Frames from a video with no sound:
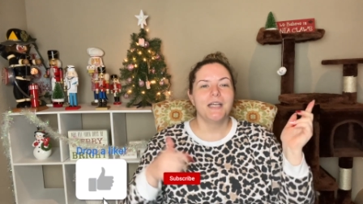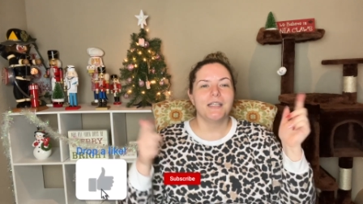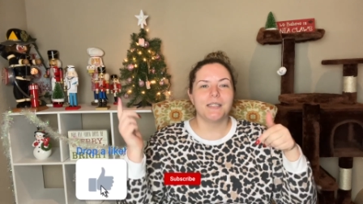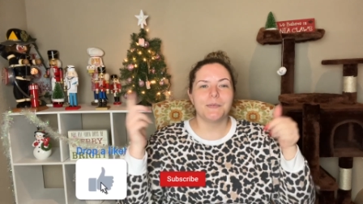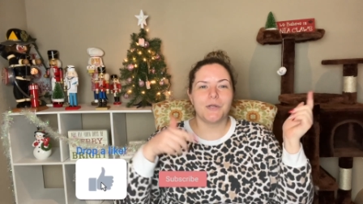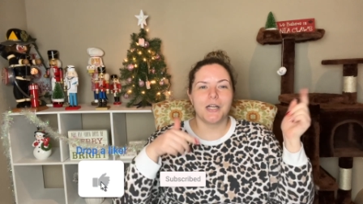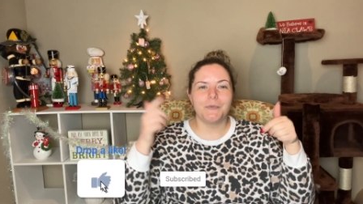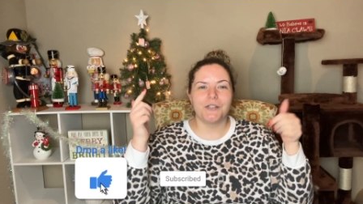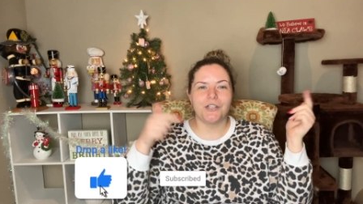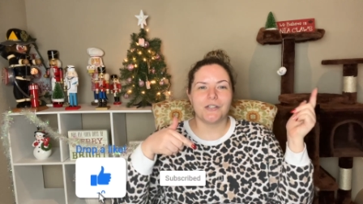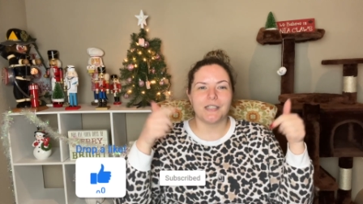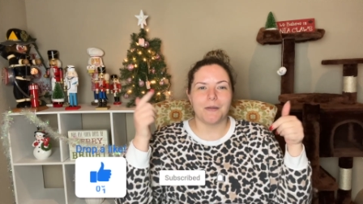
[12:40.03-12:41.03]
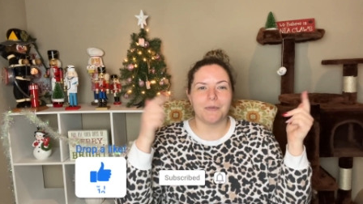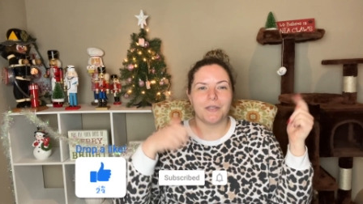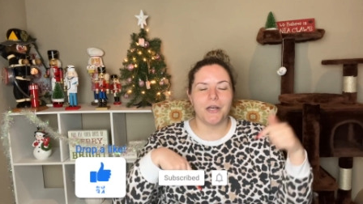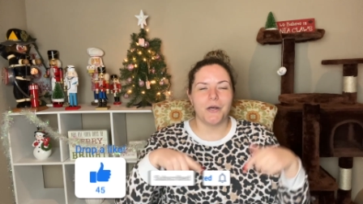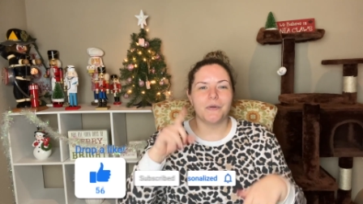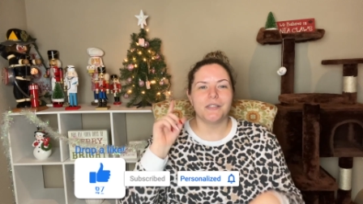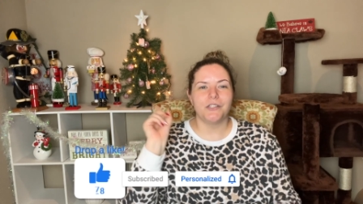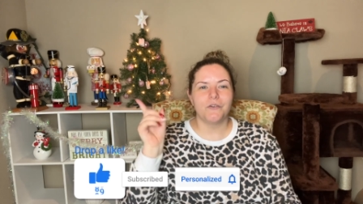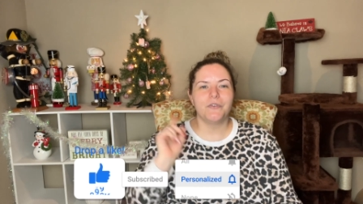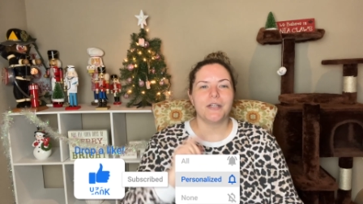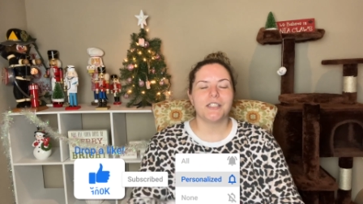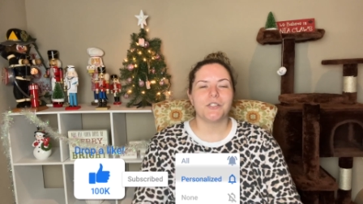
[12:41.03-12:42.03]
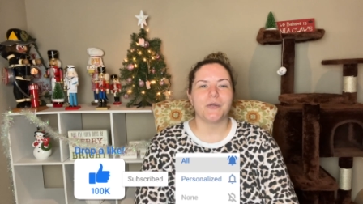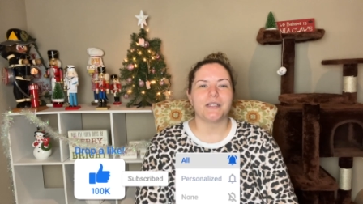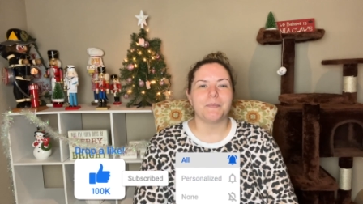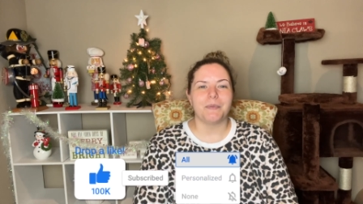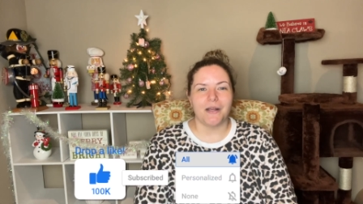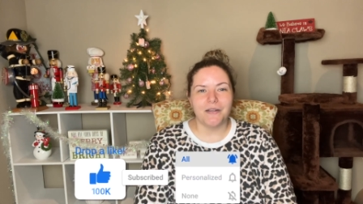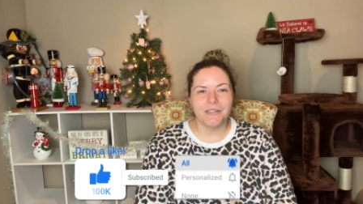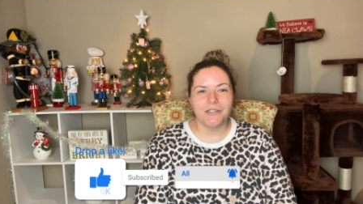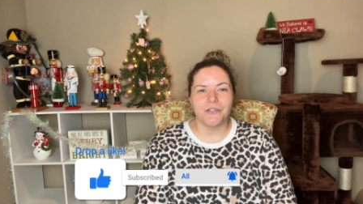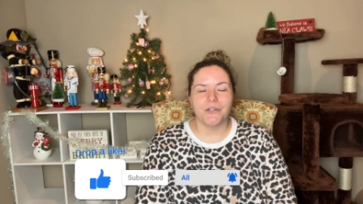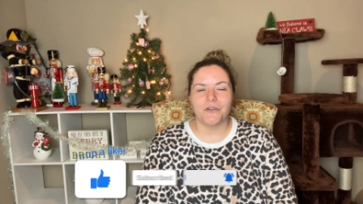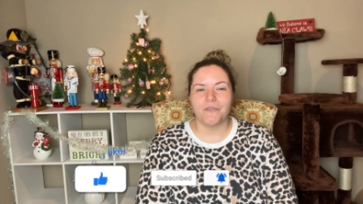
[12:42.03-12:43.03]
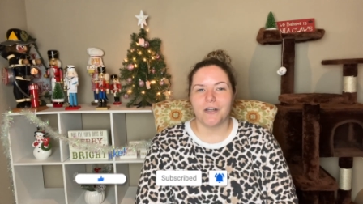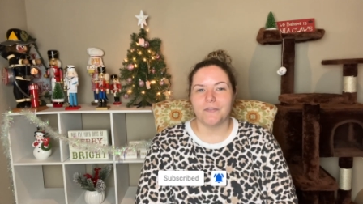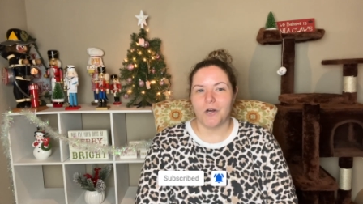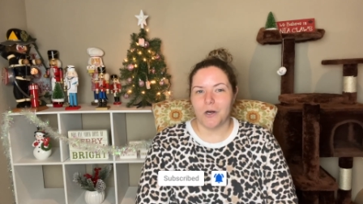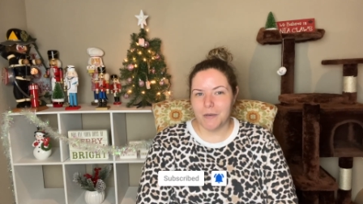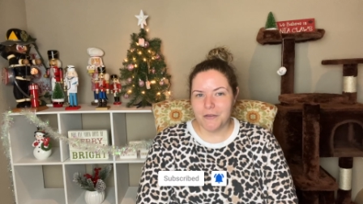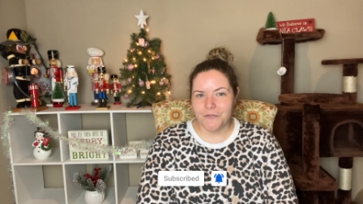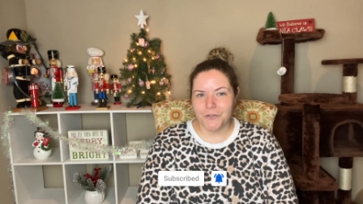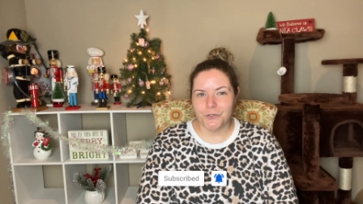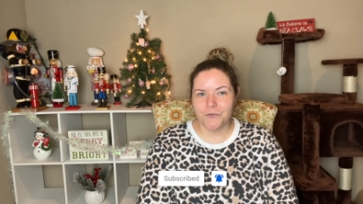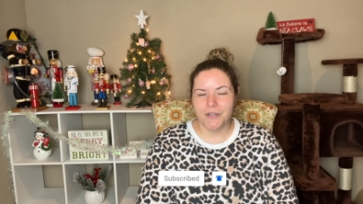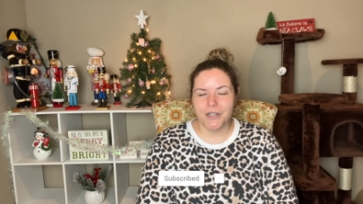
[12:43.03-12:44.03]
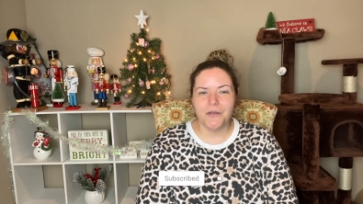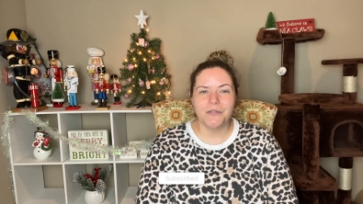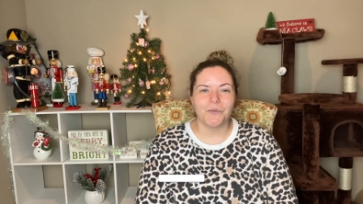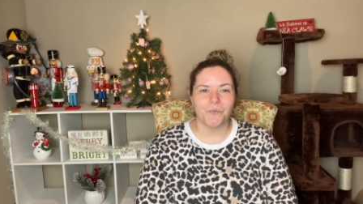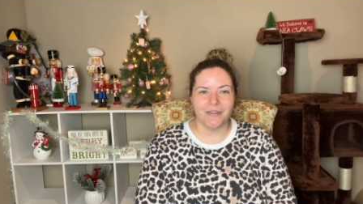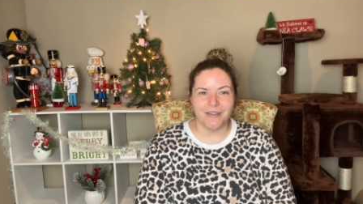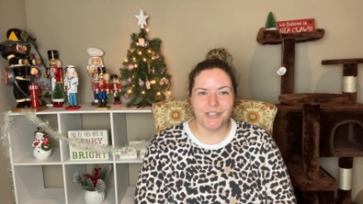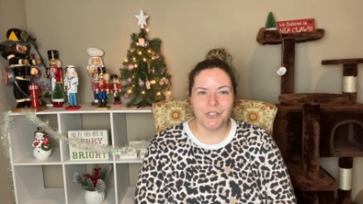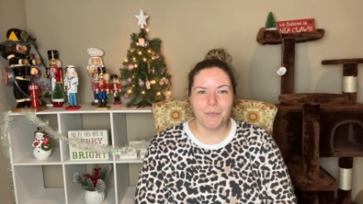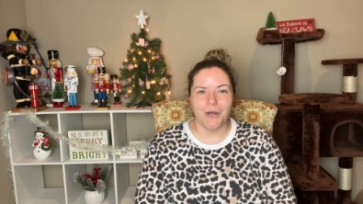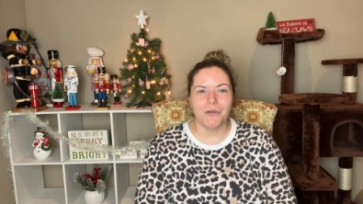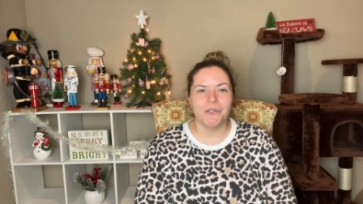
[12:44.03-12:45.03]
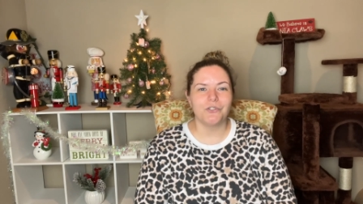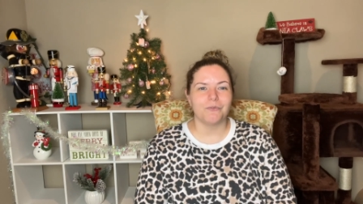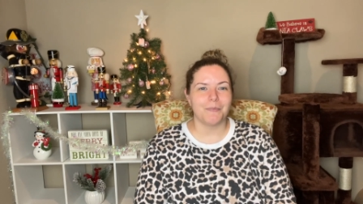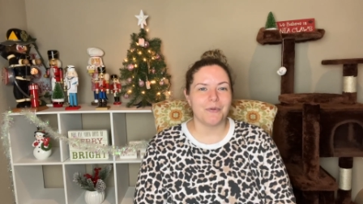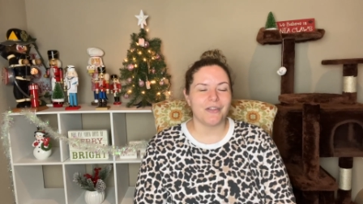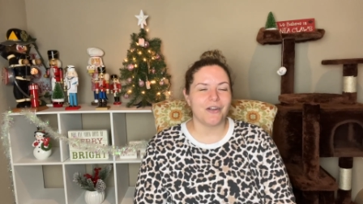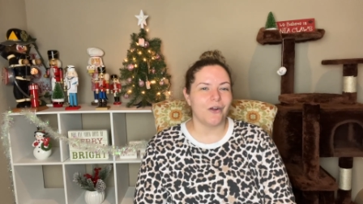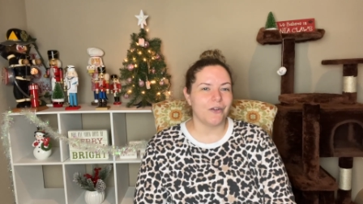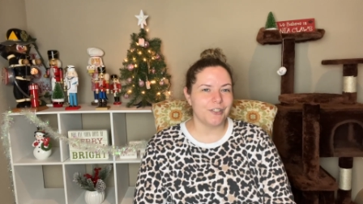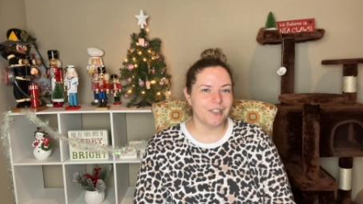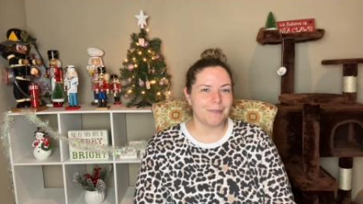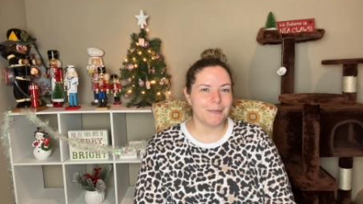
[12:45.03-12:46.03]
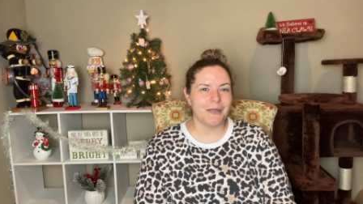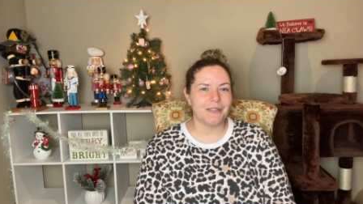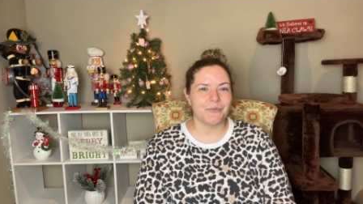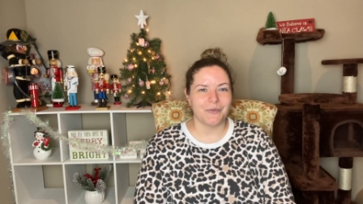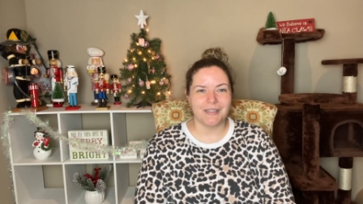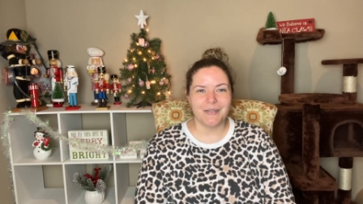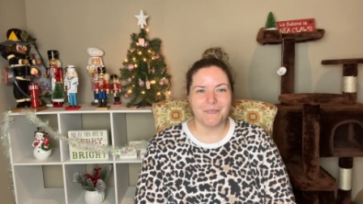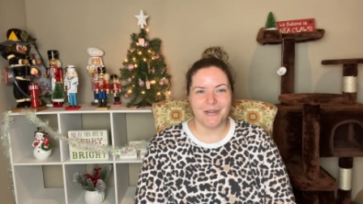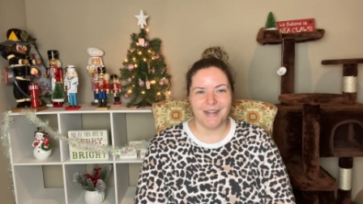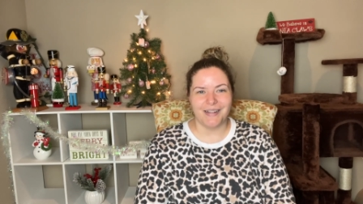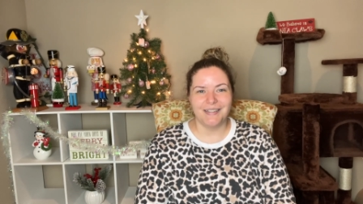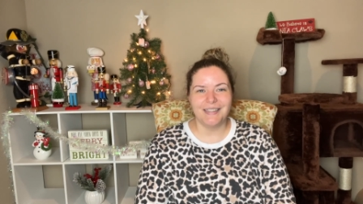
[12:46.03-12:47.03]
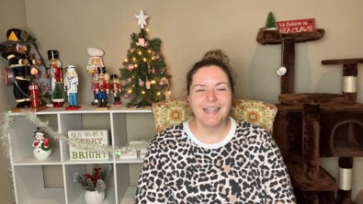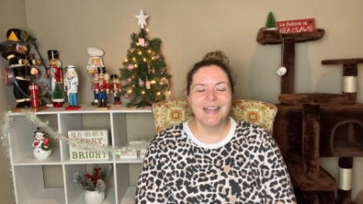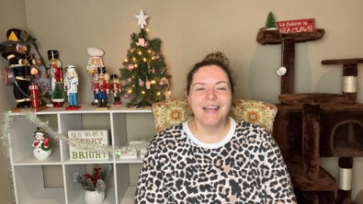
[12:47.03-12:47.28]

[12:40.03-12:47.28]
Subscribe to my channel down below. Don't forget to ring the bell so you're notified of all my future videos when they do post. Remember that all Shelby Bells ring the bell.